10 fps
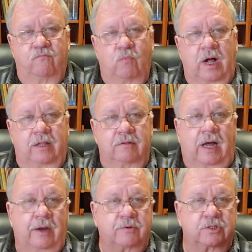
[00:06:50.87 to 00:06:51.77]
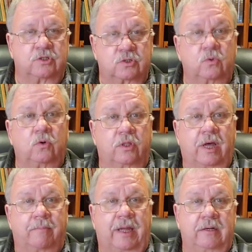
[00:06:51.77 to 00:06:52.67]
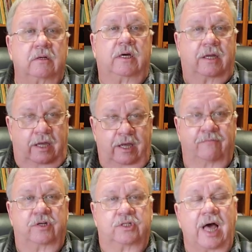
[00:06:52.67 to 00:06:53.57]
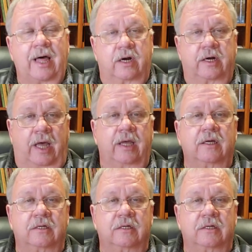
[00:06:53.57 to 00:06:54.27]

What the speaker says: while I was in school, that meant every Saturday.